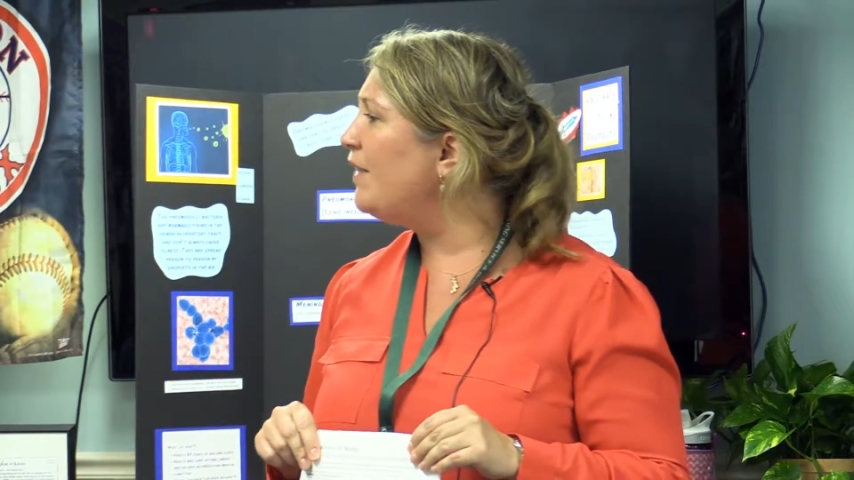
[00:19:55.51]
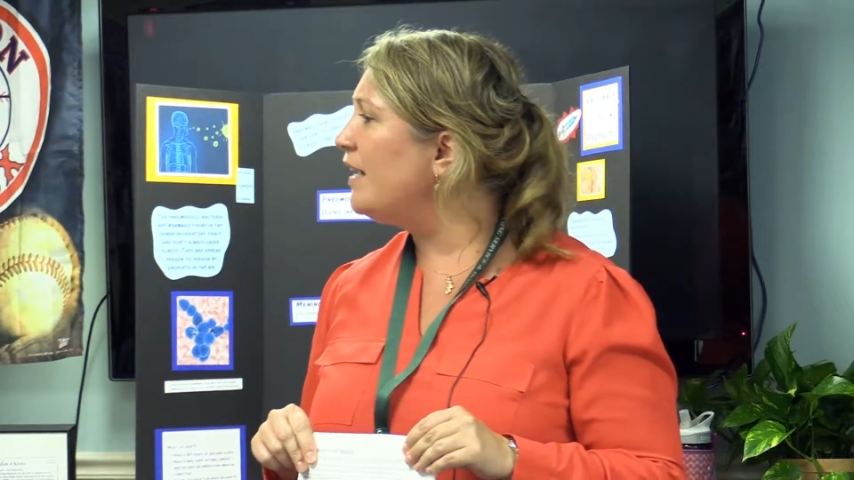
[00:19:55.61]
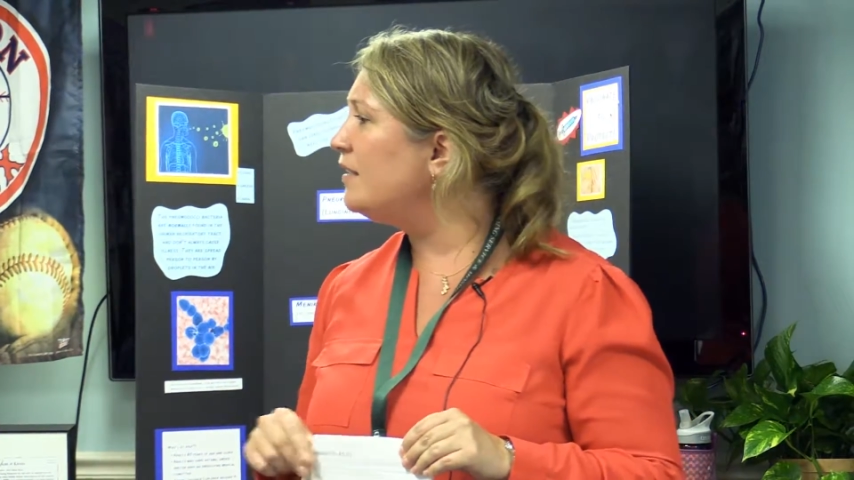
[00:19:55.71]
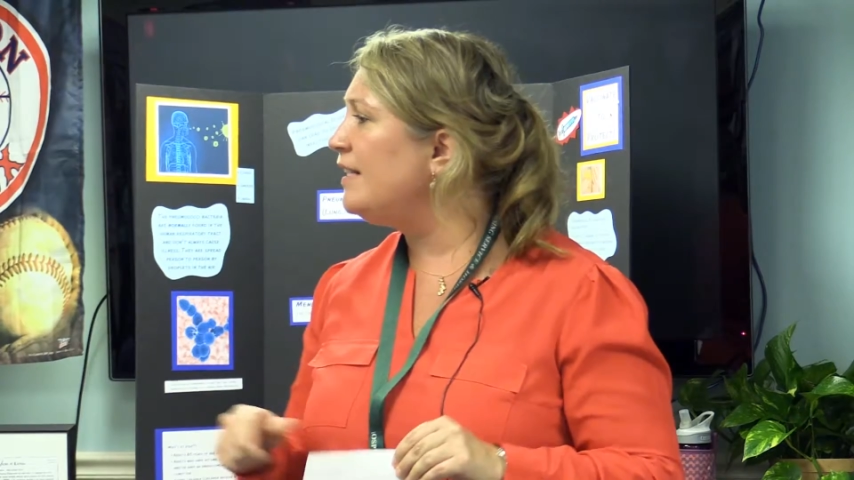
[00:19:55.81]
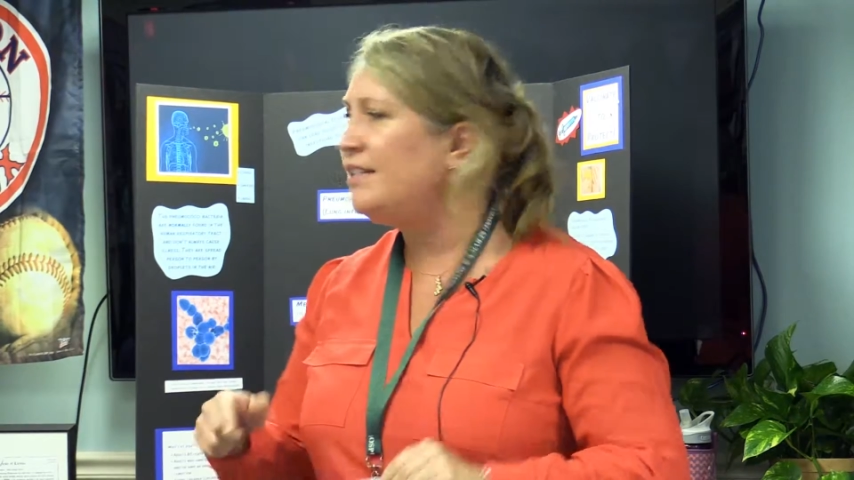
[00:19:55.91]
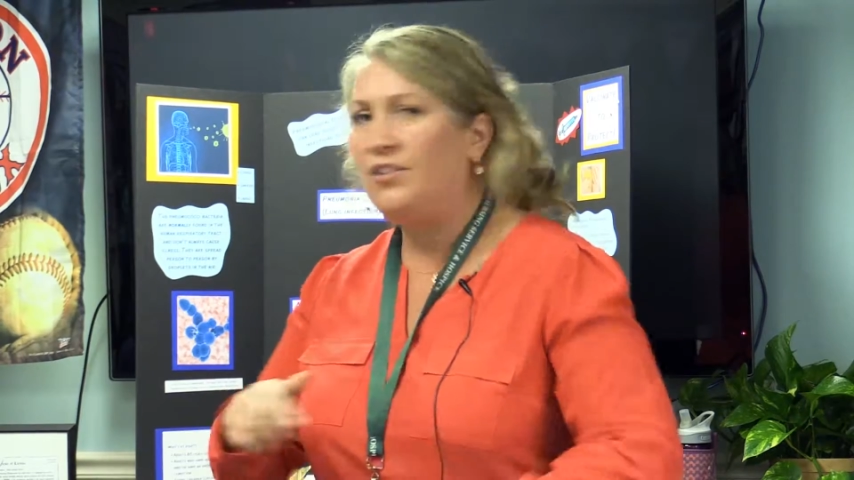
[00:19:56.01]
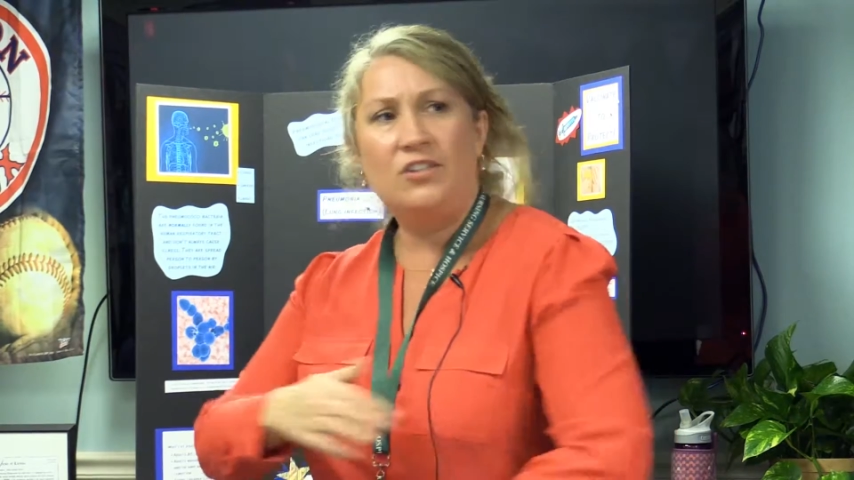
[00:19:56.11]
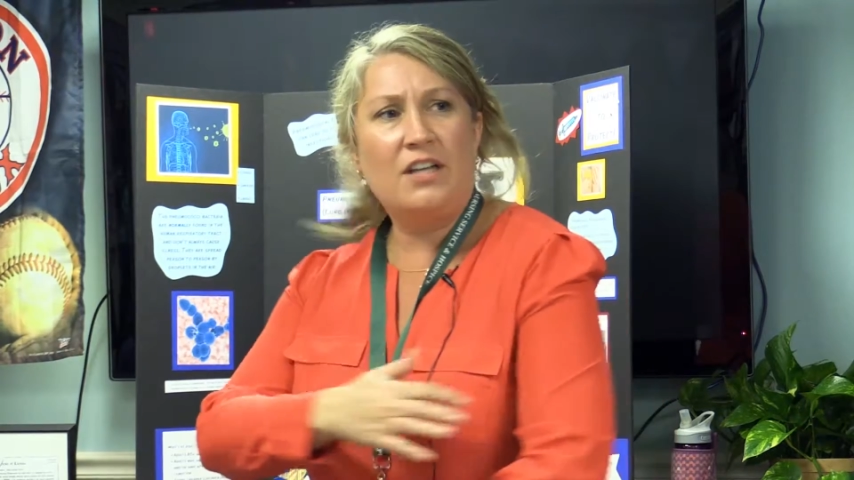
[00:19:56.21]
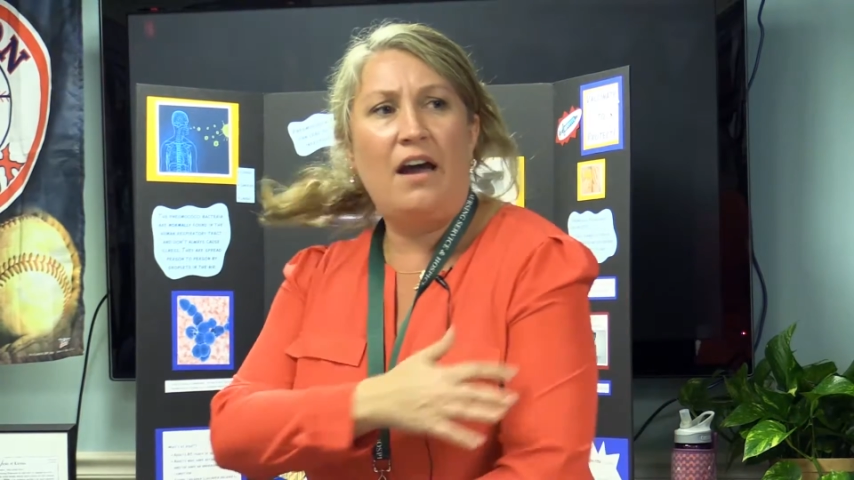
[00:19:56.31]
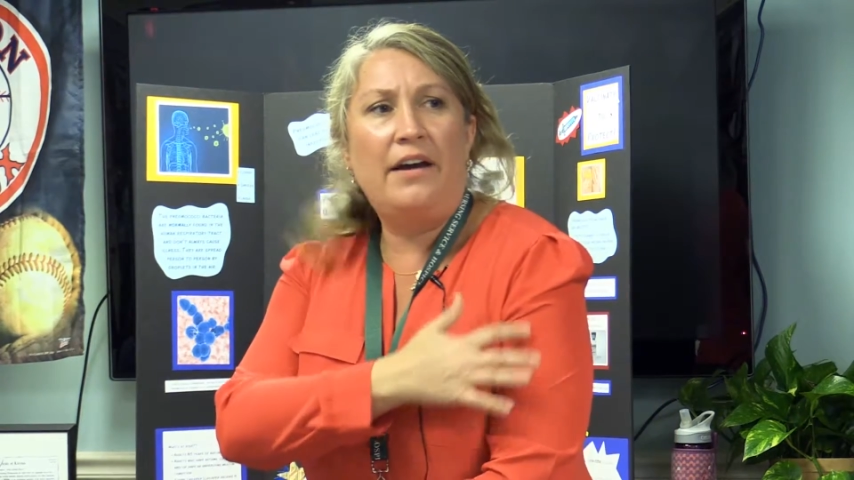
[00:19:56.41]
vaccination
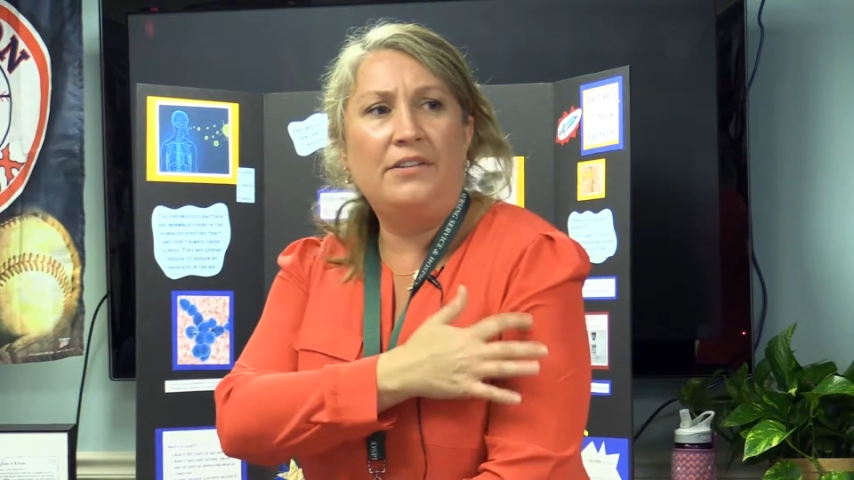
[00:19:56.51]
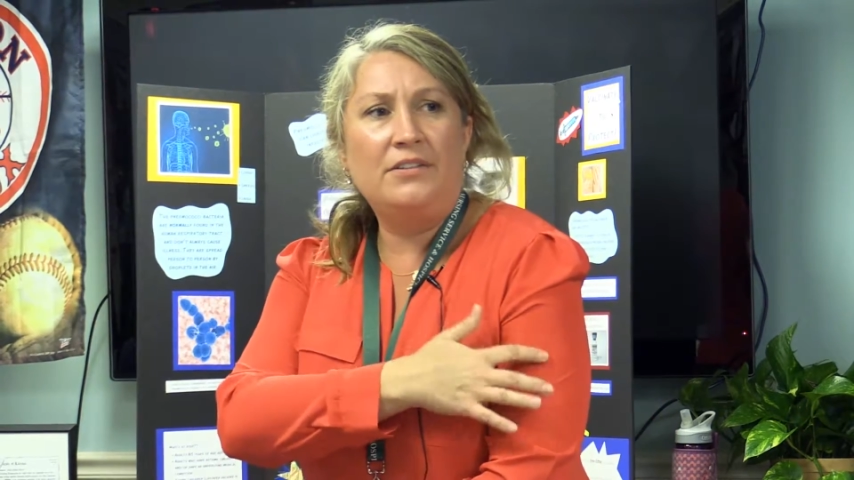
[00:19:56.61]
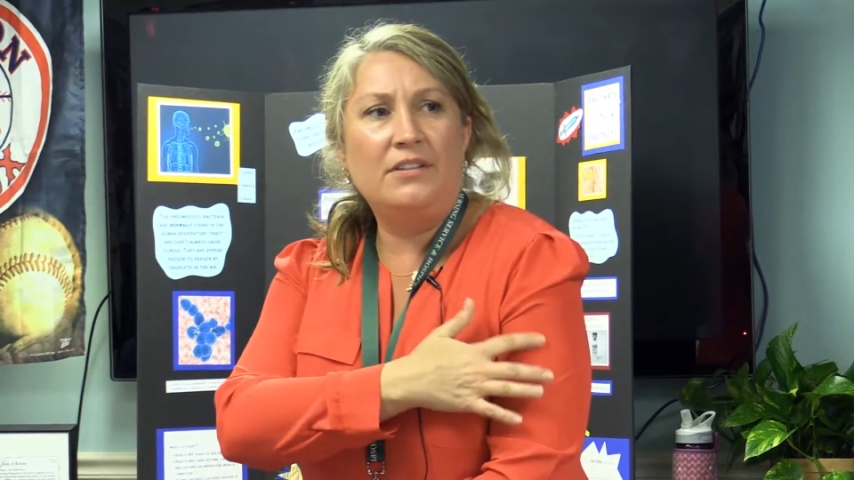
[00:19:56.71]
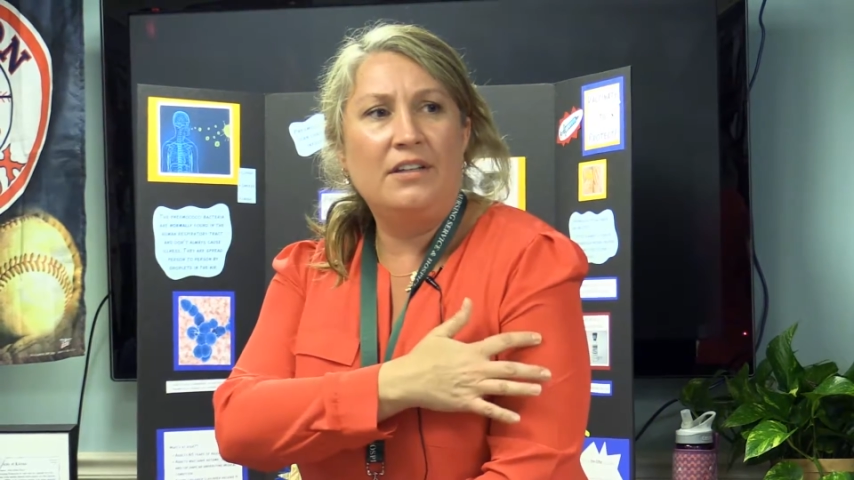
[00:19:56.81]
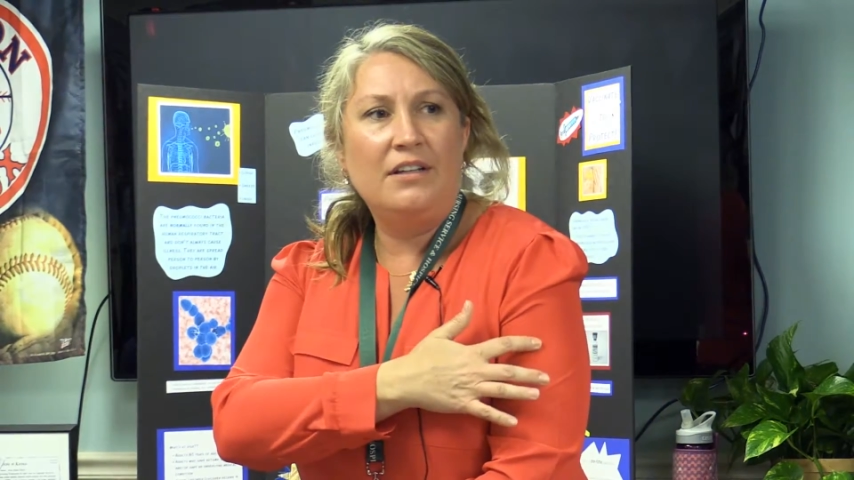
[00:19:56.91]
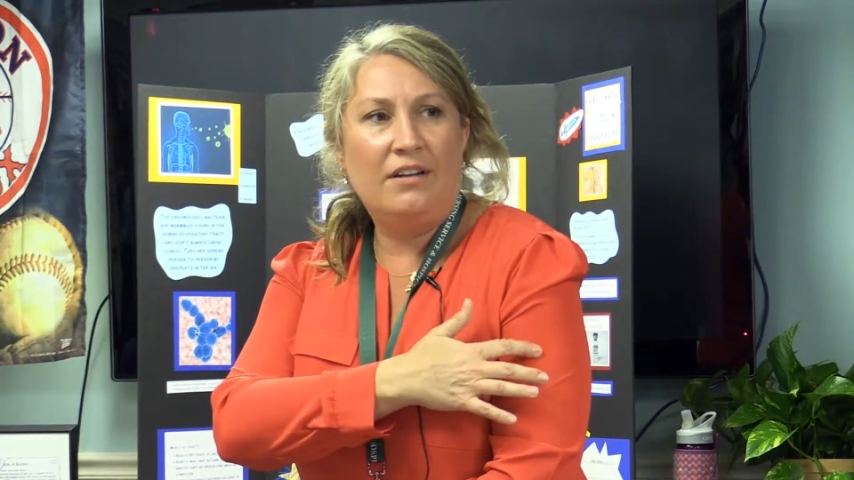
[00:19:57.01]
scars